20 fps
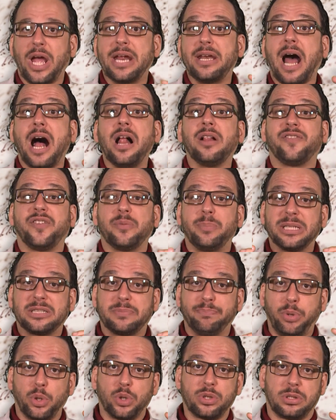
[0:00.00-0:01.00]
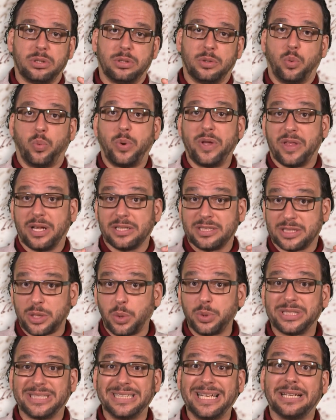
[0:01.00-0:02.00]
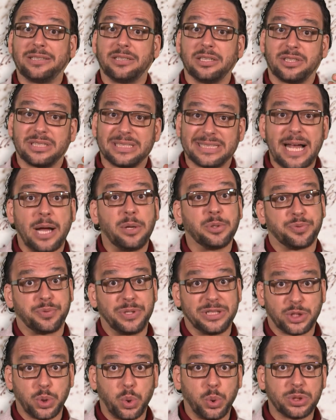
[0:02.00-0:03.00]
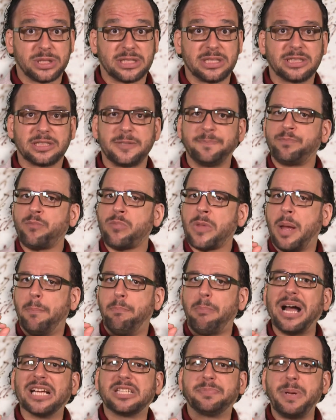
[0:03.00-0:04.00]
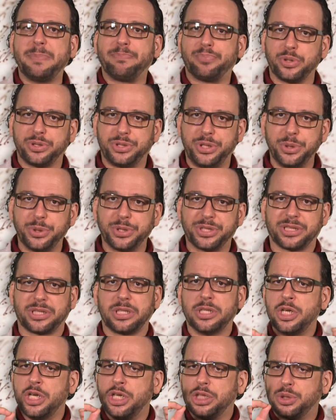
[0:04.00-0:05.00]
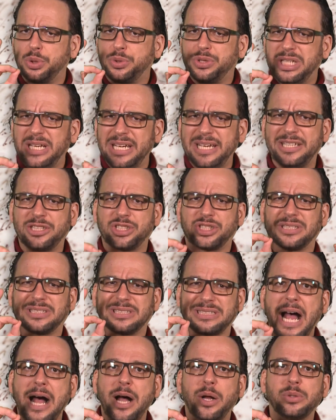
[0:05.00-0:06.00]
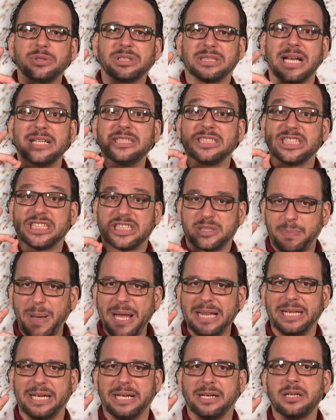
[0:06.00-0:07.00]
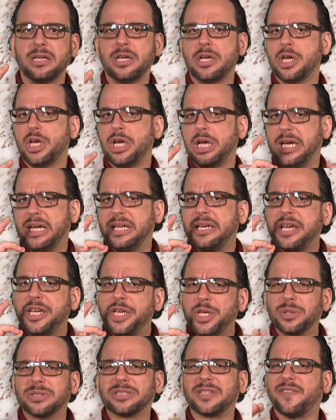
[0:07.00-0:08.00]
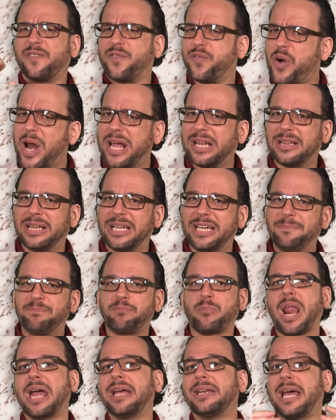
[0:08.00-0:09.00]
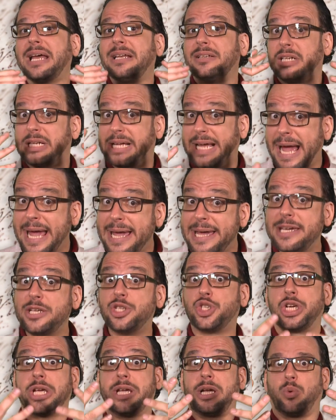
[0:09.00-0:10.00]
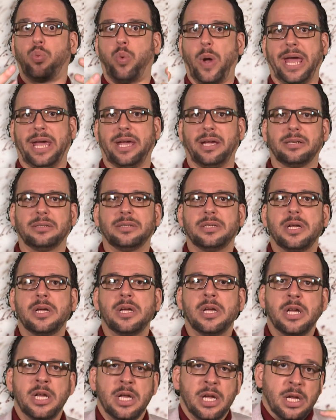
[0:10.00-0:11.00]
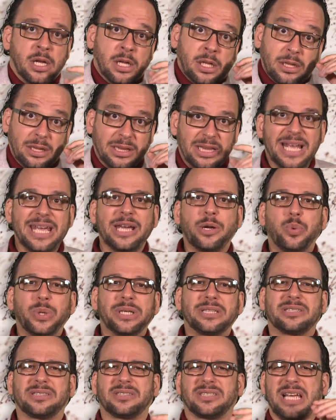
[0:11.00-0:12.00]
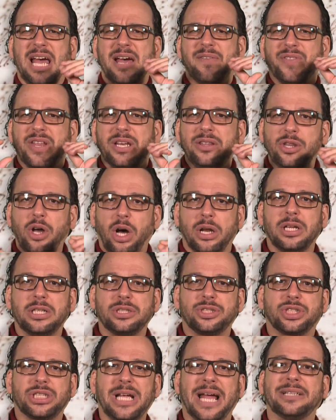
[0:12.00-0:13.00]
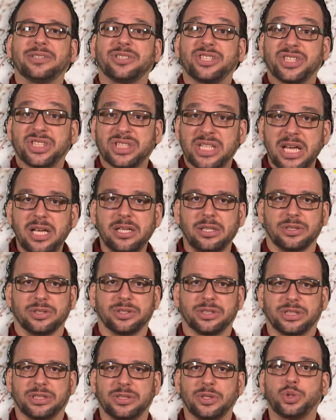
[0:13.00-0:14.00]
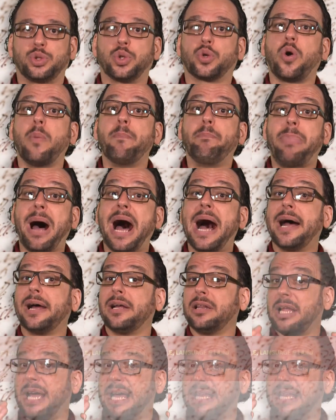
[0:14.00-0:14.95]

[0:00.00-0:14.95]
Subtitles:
an alphabet book with associated sound resources might be produced to teach sounds and spelling in a user-friendly and engaging way. Linguists have the knowledge and skills to compile